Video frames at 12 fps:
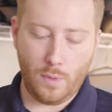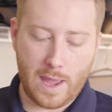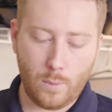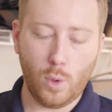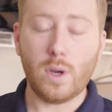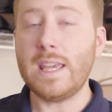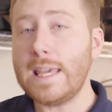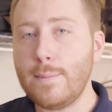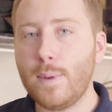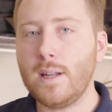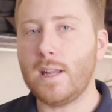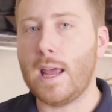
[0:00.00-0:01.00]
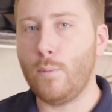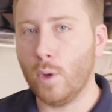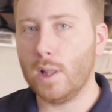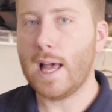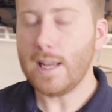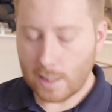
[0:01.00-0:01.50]
they will keep it and
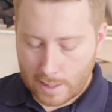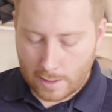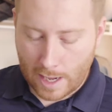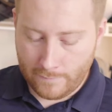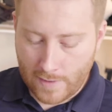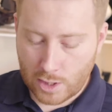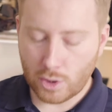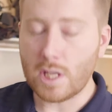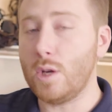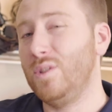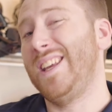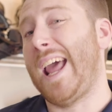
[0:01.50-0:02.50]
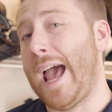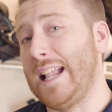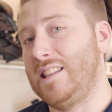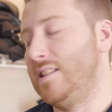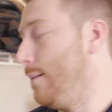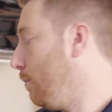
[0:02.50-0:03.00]
will likely eventually use it
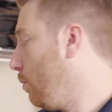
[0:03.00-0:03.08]
at some